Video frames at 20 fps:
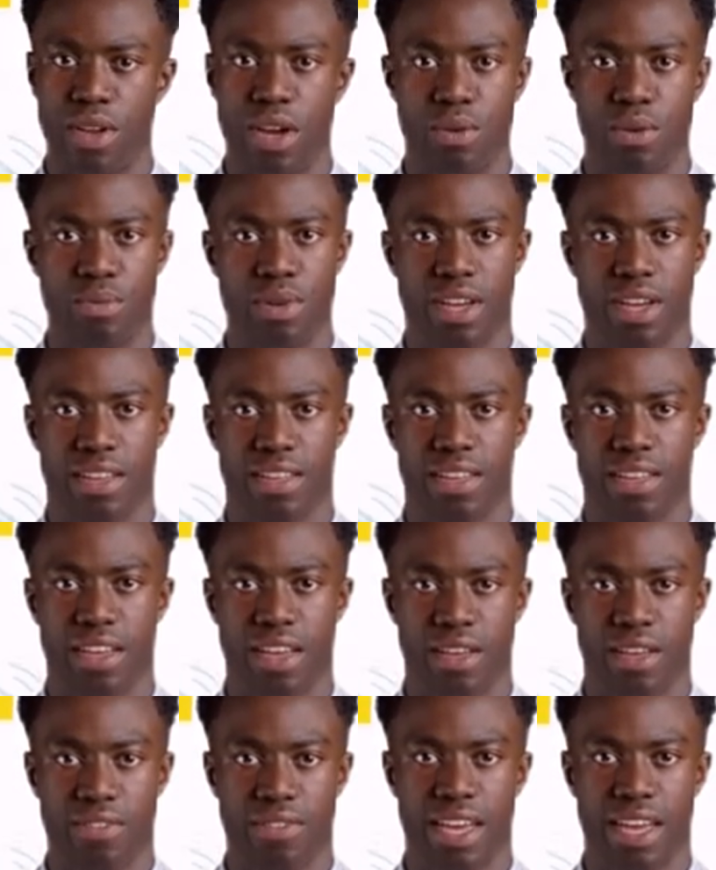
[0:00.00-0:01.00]
Okay,
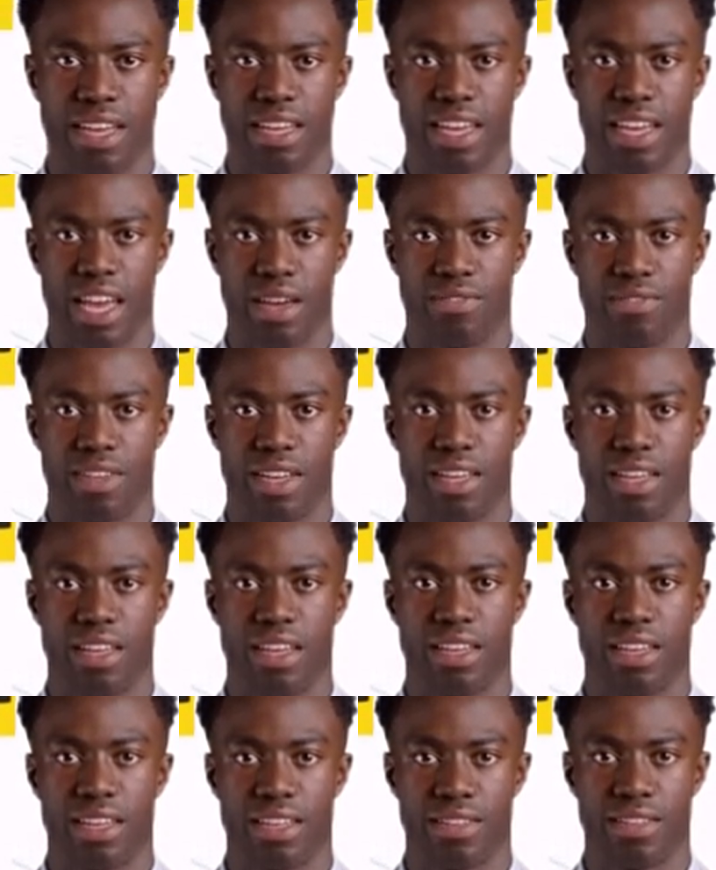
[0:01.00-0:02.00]
let's dive into
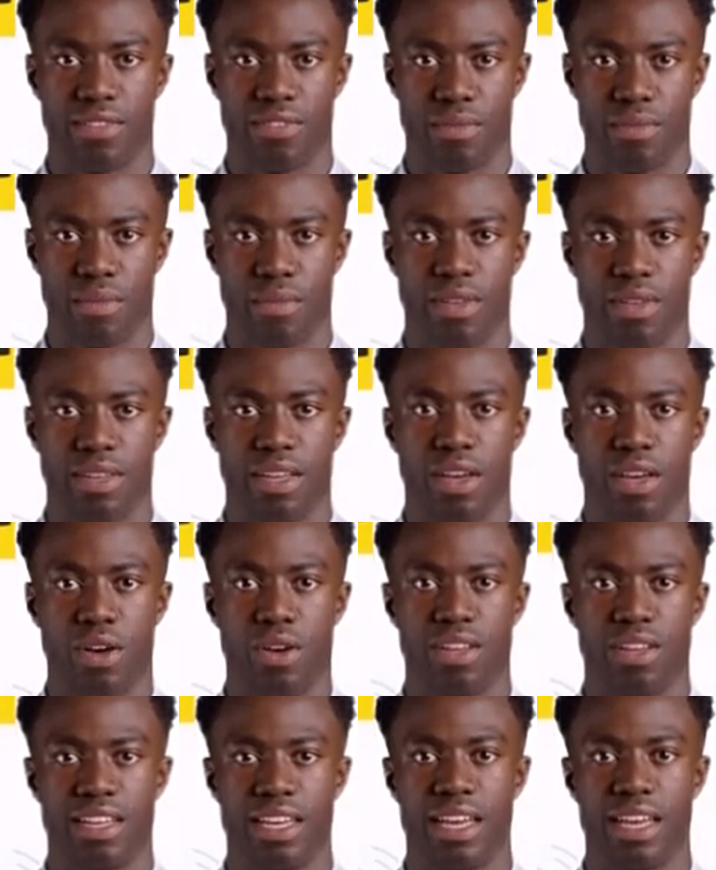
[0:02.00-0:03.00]
this. Because
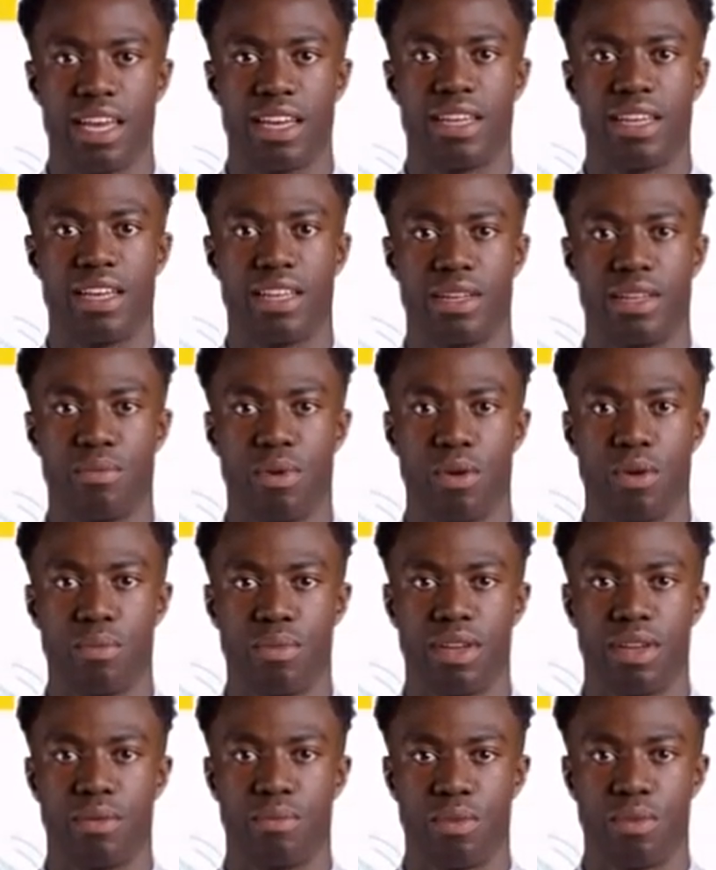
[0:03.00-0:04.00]
honestly, this is
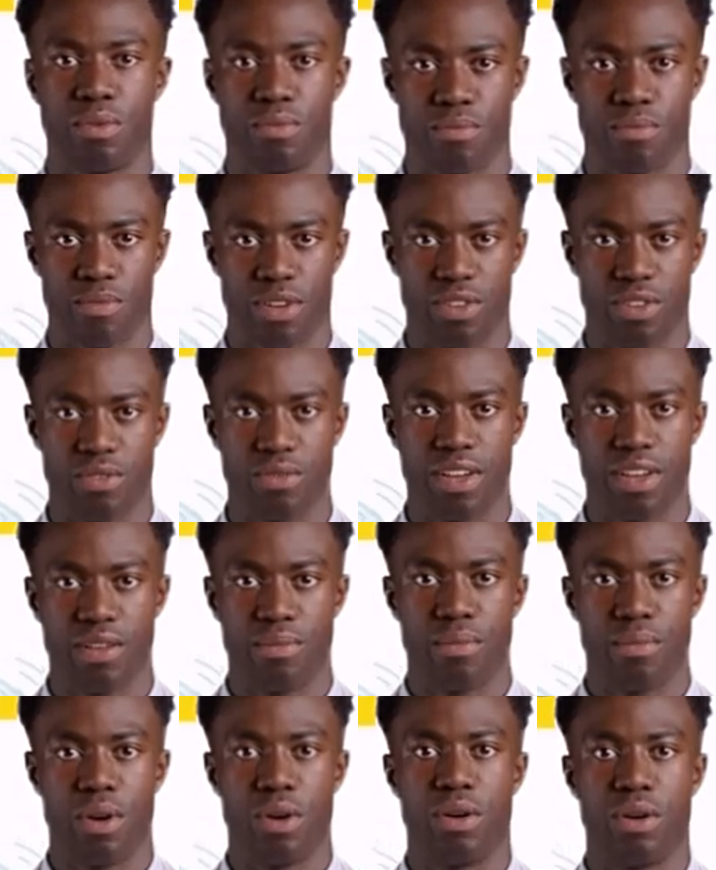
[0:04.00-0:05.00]
probably the most
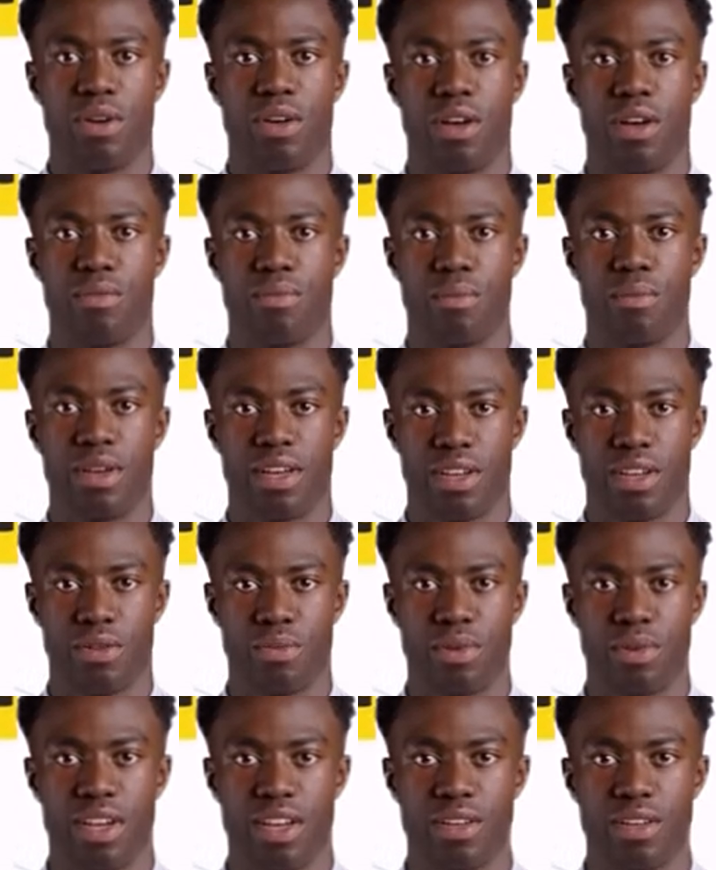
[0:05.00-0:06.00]
frustrating part of being a
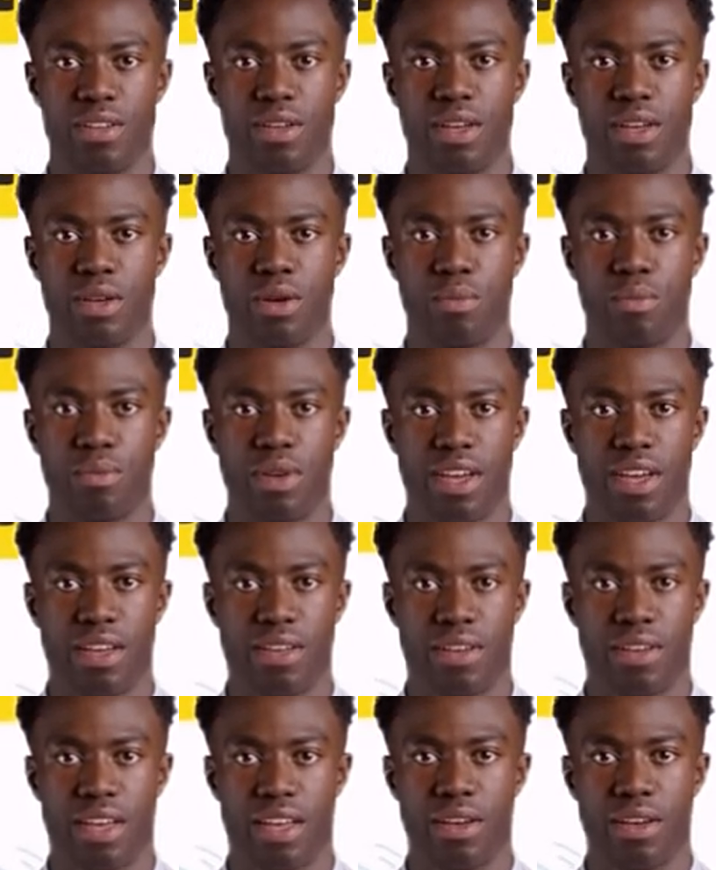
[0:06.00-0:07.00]
creator, right?